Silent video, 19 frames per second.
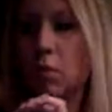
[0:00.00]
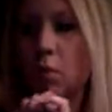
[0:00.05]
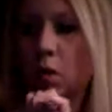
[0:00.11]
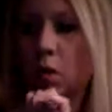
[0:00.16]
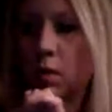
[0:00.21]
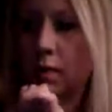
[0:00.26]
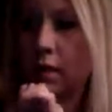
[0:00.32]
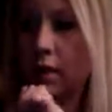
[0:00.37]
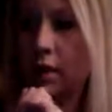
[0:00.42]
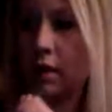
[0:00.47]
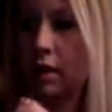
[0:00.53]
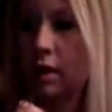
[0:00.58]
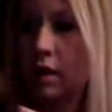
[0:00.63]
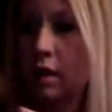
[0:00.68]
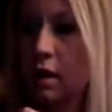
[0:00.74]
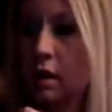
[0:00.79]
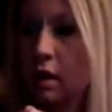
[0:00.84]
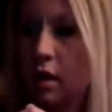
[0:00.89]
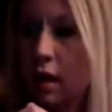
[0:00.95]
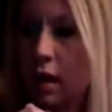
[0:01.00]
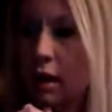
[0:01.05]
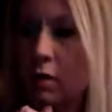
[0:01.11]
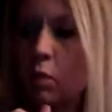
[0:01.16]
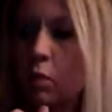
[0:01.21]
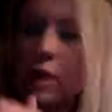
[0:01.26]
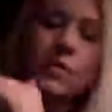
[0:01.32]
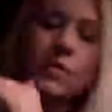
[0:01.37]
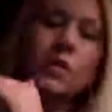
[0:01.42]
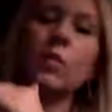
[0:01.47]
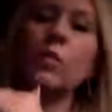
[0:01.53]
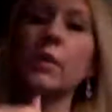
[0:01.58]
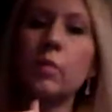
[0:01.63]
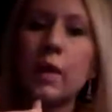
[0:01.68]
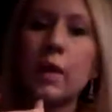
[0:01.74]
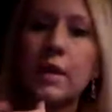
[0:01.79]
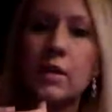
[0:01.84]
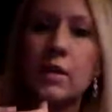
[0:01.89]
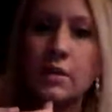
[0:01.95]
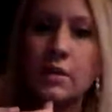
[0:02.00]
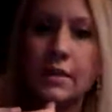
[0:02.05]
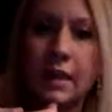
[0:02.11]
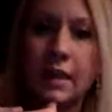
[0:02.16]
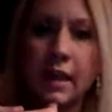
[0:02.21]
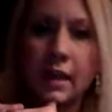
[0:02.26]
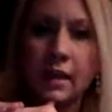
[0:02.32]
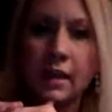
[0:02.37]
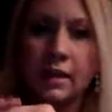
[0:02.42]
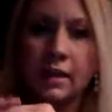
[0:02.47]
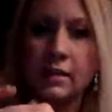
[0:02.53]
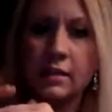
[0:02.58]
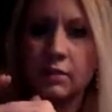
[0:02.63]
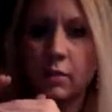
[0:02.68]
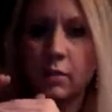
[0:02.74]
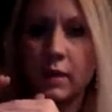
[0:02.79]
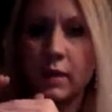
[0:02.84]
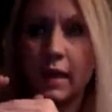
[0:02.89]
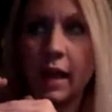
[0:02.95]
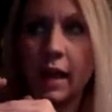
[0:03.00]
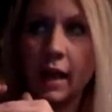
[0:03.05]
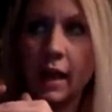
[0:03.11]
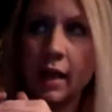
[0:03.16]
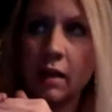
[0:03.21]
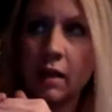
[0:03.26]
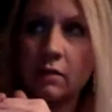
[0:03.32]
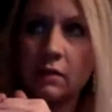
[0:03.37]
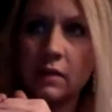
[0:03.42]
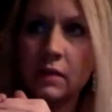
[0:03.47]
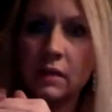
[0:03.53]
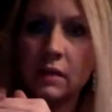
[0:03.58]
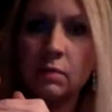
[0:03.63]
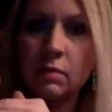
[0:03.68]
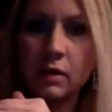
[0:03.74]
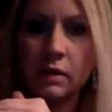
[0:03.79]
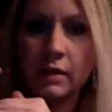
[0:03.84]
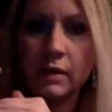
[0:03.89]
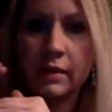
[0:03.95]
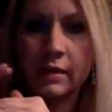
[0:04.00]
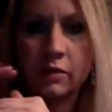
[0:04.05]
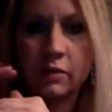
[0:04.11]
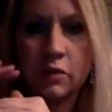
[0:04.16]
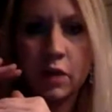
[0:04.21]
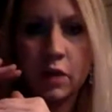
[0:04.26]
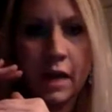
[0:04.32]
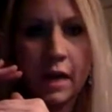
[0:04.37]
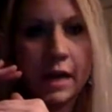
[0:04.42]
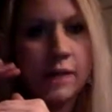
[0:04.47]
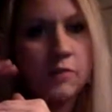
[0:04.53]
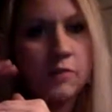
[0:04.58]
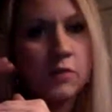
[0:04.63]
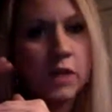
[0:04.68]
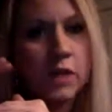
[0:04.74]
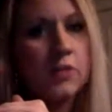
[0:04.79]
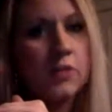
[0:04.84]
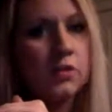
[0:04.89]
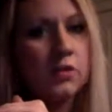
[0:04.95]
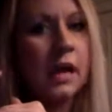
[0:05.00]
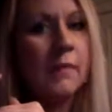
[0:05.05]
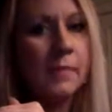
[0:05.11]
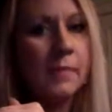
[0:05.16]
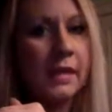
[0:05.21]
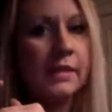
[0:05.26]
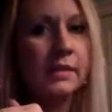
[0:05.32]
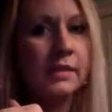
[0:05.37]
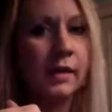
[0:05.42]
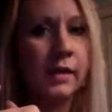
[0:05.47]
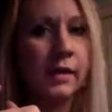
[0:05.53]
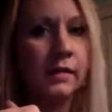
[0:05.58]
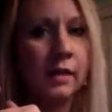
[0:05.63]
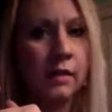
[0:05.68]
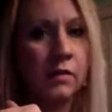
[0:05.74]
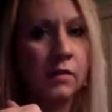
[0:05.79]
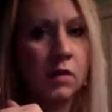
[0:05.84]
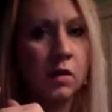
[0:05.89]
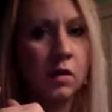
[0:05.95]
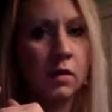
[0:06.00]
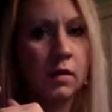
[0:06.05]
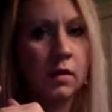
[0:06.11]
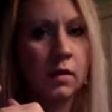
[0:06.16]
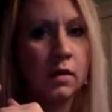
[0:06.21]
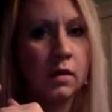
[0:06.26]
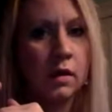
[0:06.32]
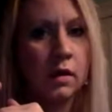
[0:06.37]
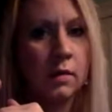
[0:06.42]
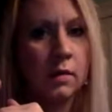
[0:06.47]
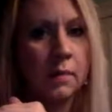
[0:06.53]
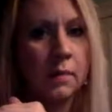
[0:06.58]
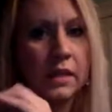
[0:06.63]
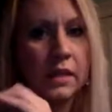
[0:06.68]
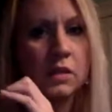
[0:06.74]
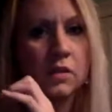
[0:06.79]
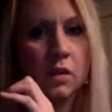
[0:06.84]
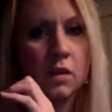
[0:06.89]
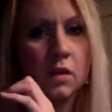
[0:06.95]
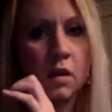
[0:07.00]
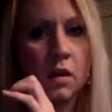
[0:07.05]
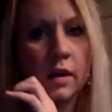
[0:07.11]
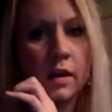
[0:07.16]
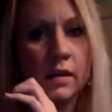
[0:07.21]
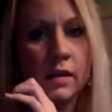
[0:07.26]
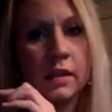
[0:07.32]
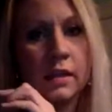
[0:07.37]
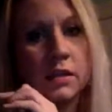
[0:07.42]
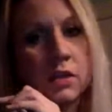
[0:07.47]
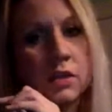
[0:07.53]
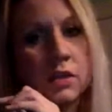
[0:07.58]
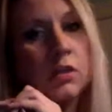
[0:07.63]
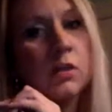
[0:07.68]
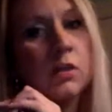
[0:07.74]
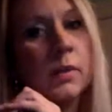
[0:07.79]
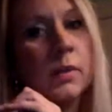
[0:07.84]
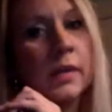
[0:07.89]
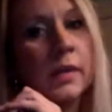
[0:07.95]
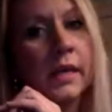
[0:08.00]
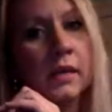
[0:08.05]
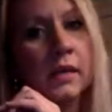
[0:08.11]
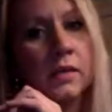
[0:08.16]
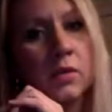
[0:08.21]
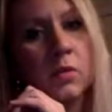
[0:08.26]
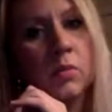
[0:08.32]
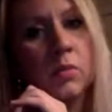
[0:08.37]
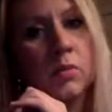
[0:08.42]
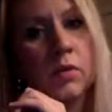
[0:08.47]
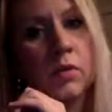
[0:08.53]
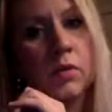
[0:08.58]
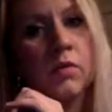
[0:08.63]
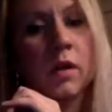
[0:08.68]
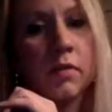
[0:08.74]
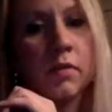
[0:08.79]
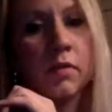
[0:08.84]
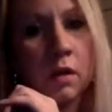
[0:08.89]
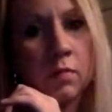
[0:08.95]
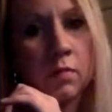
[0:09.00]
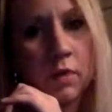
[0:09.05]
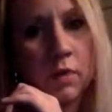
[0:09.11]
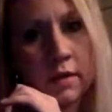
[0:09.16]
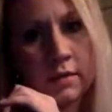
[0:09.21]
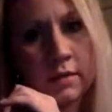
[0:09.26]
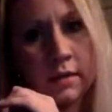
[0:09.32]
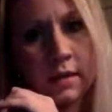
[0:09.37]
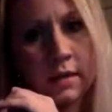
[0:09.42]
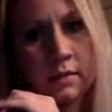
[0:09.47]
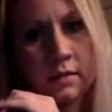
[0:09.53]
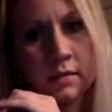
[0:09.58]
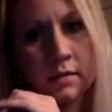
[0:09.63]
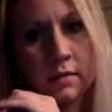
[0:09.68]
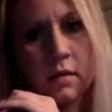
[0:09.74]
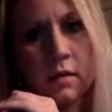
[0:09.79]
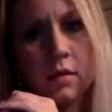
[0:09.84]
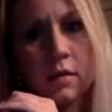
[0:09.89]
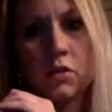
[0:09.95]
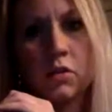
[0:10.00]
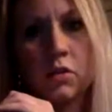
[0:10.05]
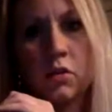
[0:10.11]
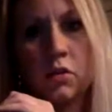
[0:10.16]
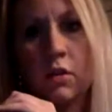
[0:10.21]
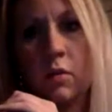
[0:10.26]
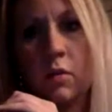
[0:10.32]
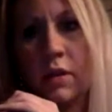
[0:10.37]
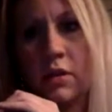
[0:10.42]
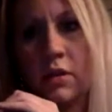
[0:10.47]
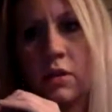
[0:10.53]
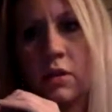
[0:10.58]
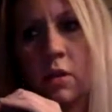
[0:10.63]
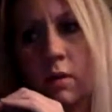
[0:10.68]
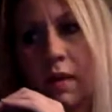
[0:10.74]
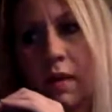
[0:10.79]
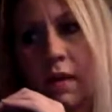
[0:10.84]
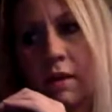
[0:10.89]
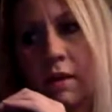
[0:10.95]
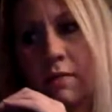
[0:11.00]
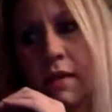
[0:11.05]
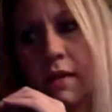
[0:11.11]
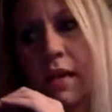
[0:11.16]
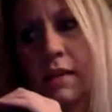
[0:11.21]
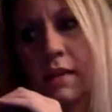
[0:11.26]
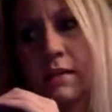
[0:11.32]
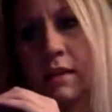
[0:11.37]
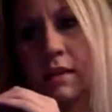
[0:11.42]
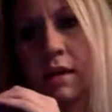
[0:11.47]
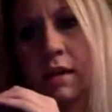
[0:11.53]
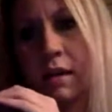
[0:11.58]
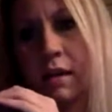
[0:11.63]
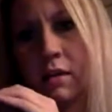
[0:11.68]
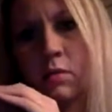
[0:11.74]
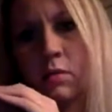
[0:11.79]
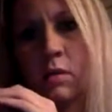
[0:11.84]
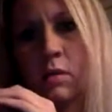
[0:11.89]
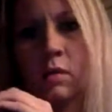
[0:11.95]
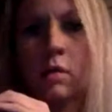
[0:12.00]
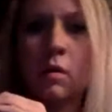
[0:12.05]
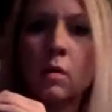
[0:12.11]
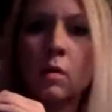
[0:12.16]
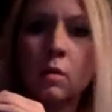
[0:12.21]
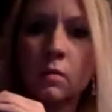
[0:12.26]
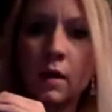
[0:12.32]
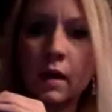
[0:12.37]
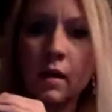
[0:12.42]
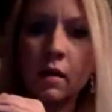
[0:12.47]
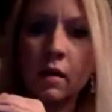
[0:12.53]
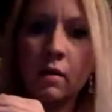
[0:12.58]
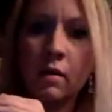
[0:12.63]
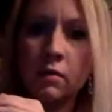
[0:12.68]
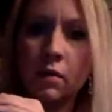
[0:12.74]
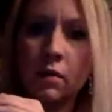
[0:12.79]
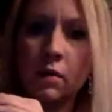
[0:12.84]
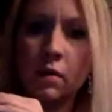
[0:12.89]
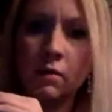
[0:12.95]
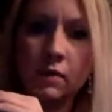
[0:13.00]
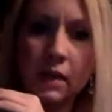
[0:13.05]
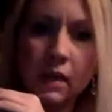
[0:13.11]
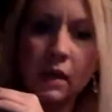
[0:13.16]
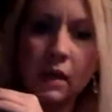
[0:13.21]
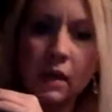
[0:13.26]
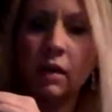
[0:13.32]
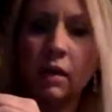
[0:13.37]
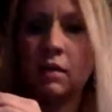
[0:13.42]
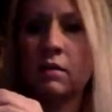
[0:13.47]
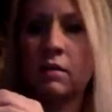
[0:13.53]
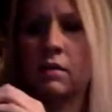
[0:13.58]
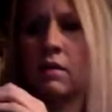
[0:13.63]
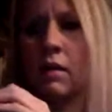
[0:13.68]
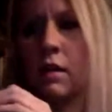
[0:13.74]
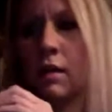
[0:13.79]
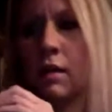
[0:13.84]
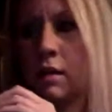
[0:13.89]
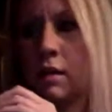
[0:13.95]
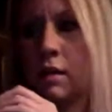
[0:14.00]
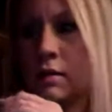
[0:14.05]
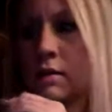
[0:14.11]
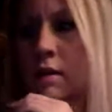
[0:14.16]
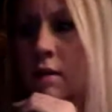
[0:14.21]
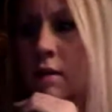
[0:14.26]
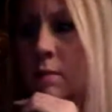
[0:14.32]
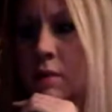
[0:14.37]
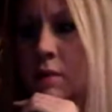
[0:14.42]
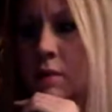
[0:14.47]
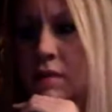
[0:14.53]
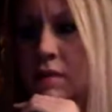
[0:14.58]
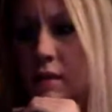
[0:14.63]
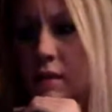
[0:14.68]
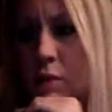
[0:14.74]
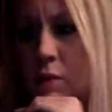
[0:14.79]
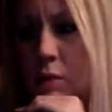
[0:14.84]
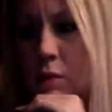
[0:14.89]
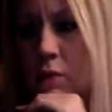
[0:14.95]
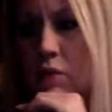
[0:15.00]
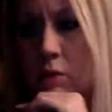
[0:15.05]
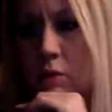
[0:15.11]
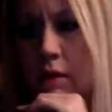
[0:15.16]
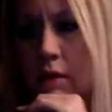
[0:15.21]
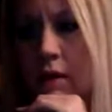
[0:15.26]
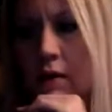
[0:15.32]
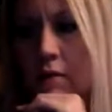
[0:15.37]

but I wonder with what you're saying is if we have the ability to kind of change that baseline level based on continuing to improve our thought process so that we don't kind of get stuck into a lower rut of thinking and because I think we do have